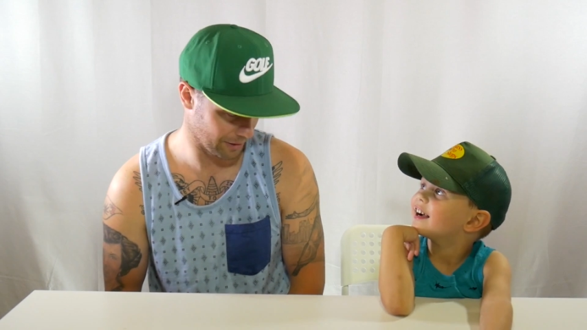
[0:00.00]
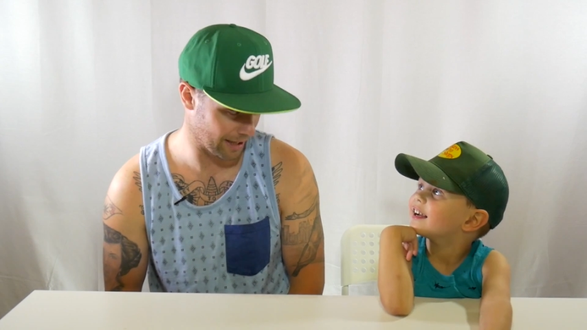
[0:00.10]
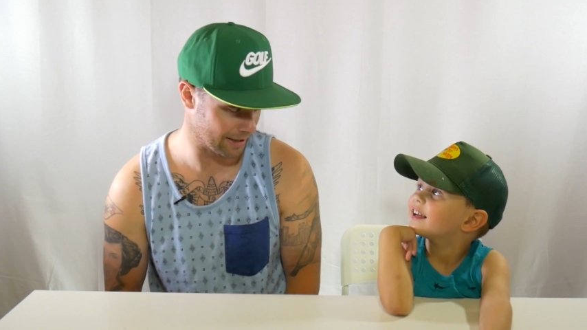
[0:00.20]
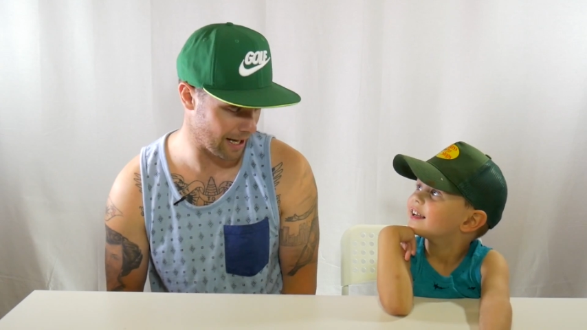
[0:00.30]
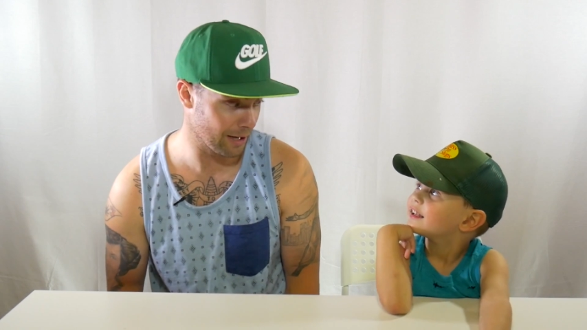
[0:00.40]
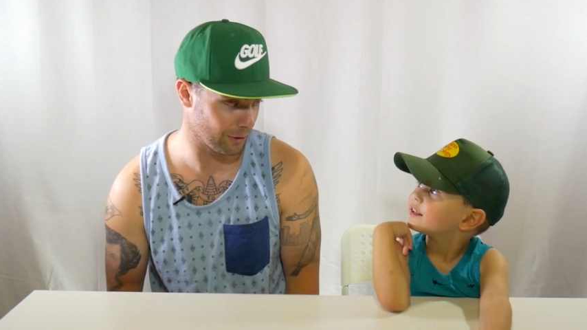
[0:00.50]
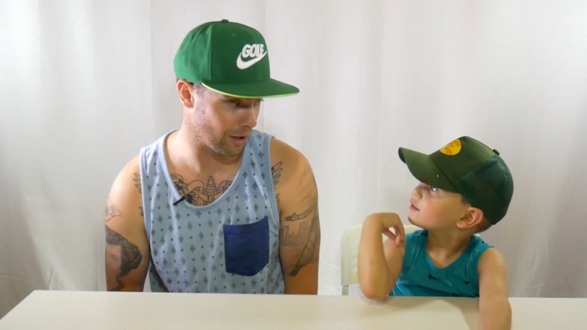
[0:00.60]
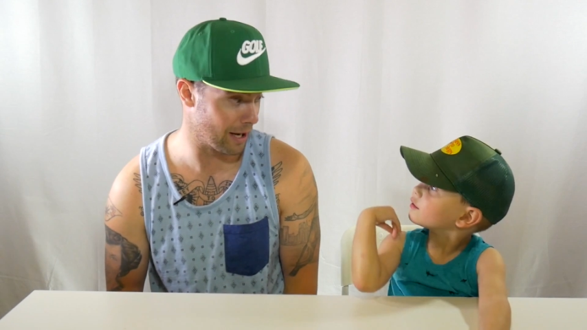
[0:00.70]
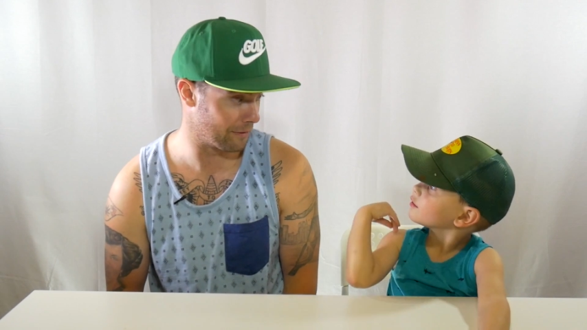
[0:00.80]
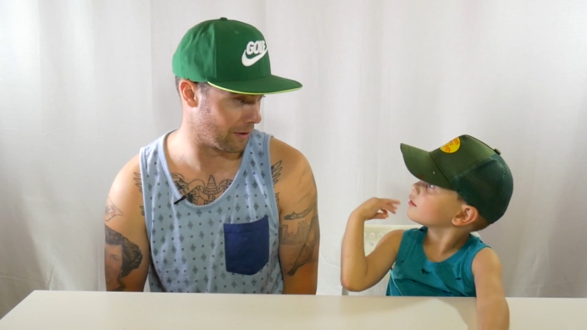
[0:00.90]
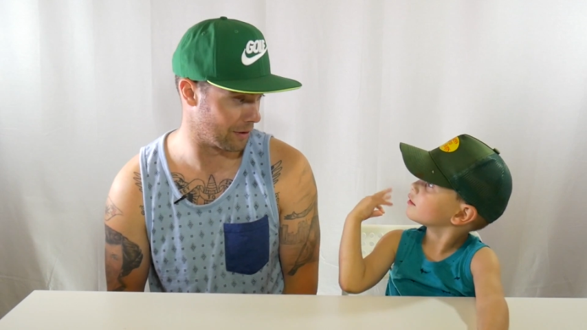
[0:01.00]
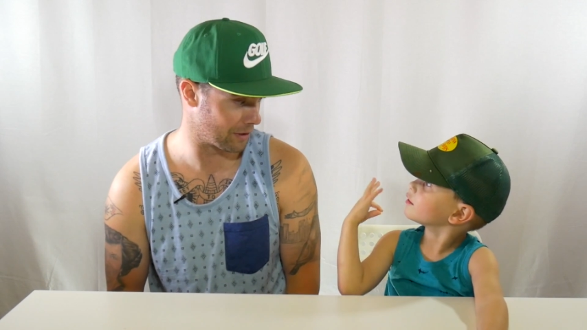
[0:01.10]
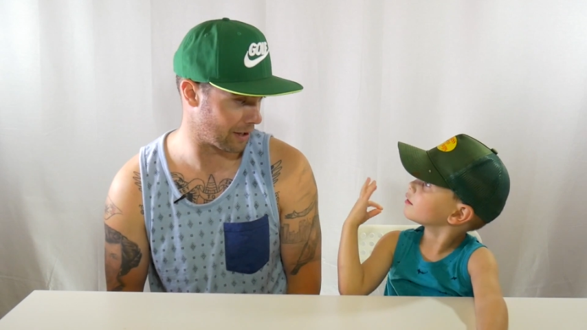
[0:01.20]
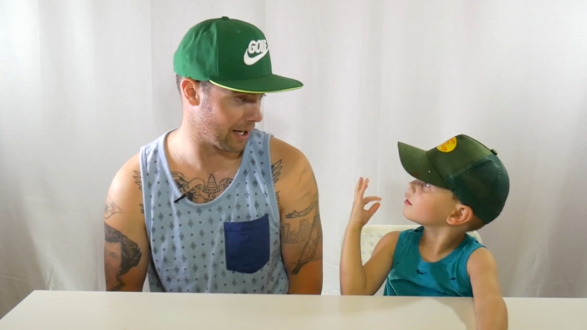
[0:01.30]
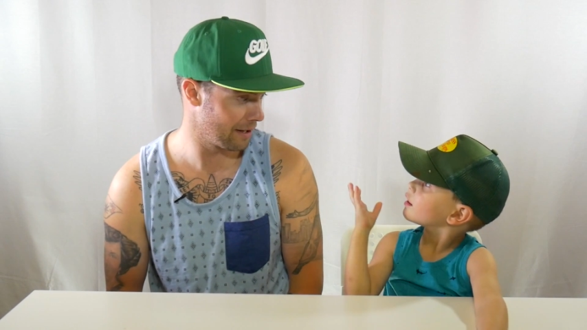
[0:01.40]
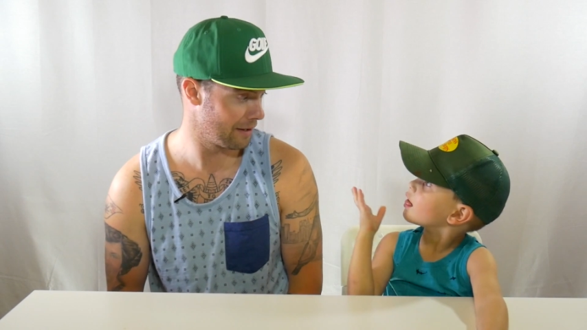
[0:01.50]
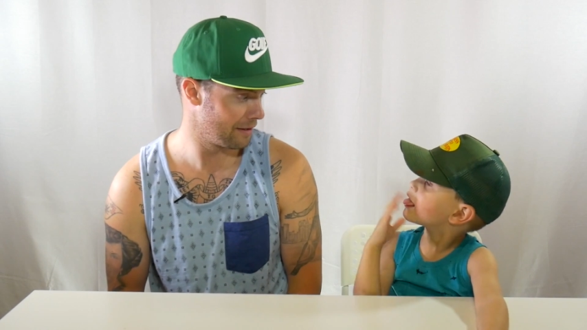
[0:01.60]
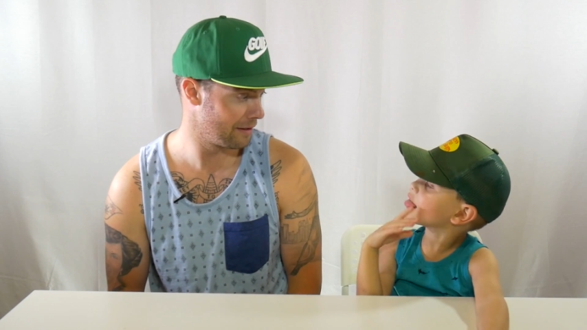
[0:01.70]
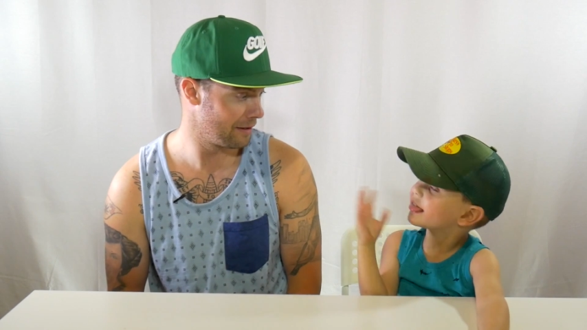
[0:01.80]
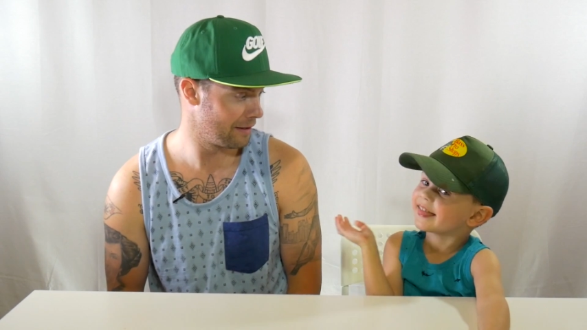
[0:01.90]
Speaker 1: Okay, Daddy will try it first. Okay.
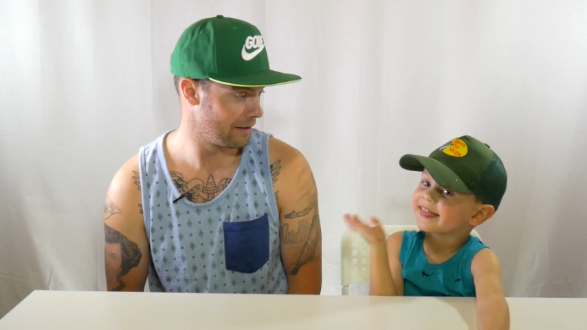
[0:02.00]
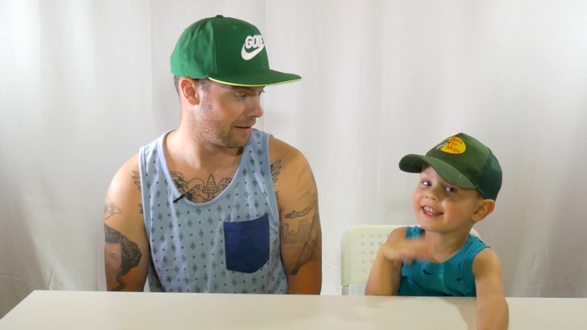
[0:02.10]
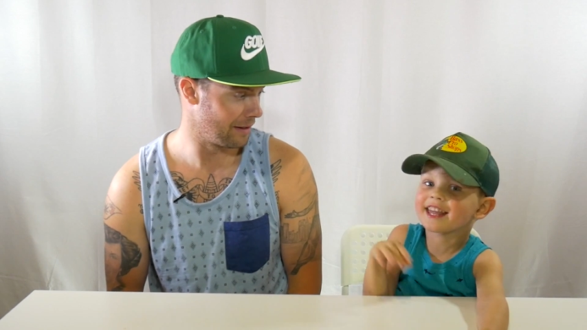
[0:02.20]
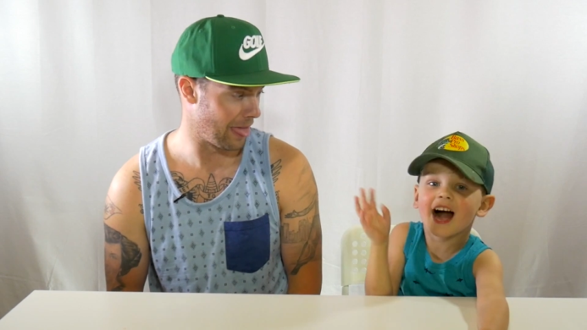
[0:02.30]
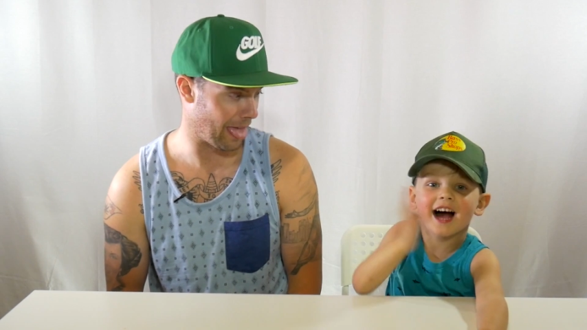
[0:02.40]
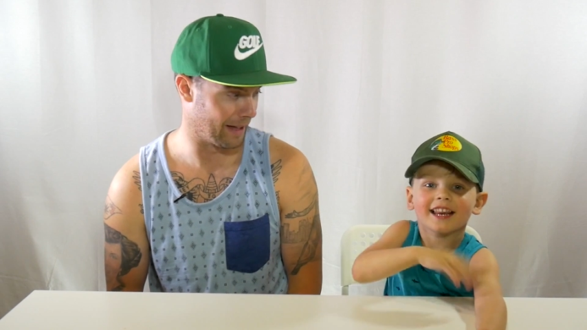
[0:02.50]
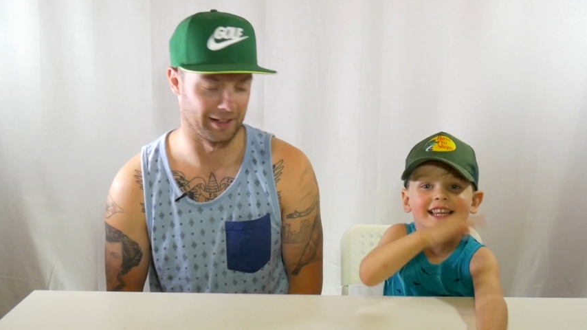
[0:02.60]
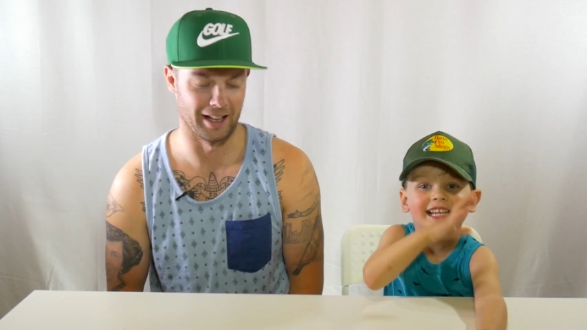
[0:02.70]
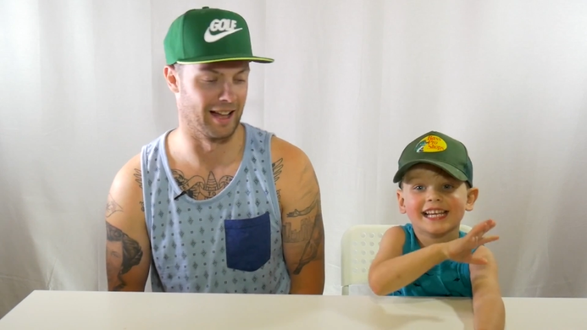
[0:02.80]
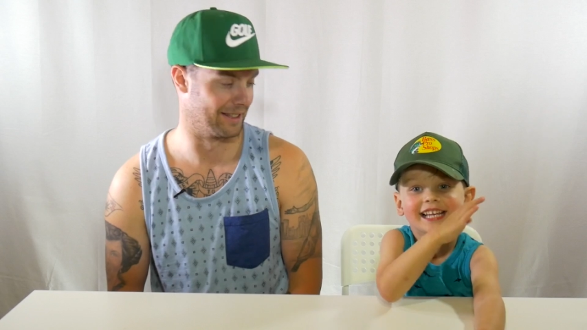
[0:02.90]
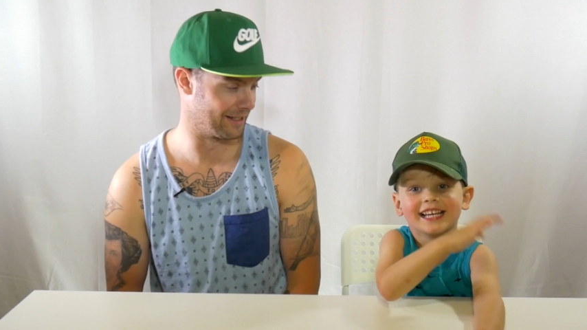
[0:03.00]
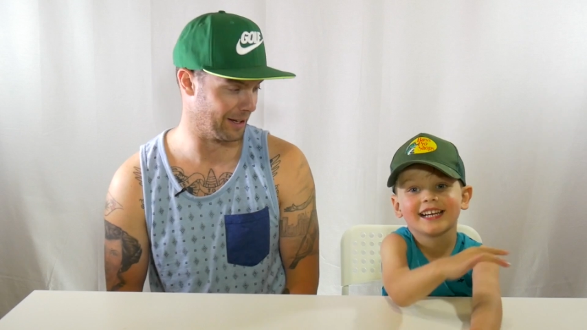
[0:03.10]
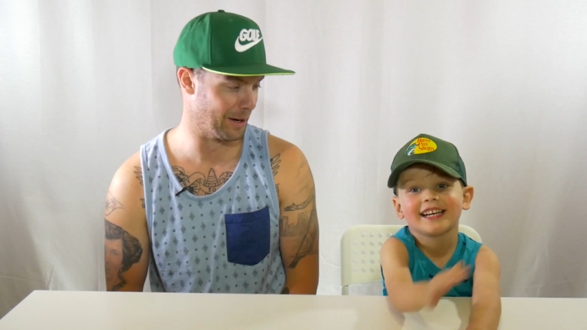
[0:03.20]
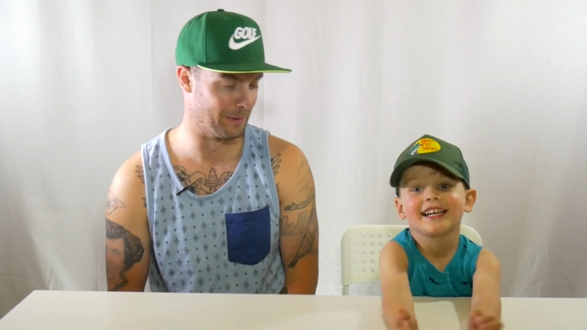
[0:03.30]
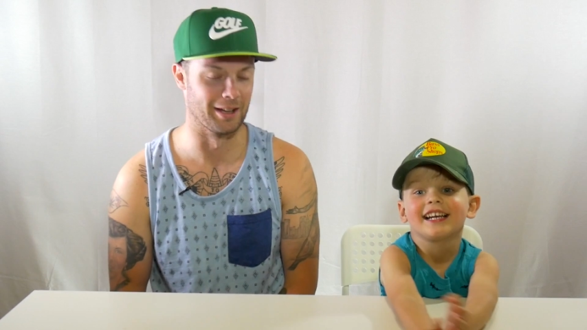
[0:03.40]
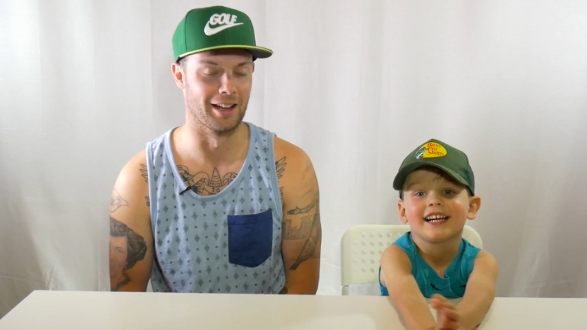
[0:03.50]
Yeah. Yeah, it's gonna be